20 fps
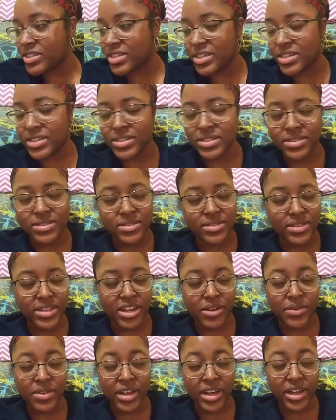And
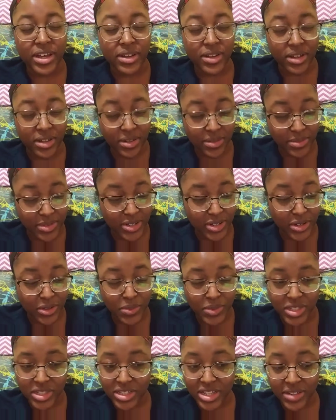they were like,
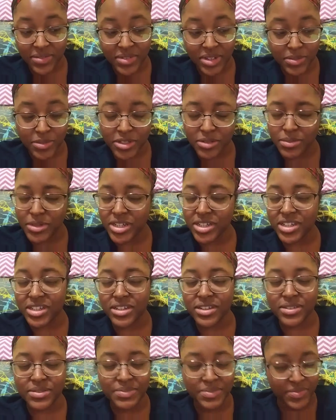we saved up some money
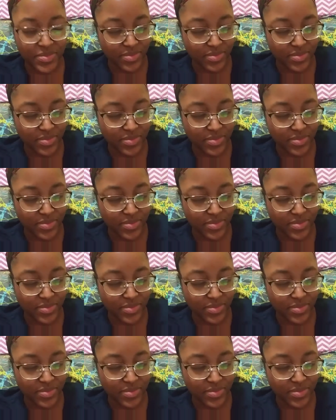and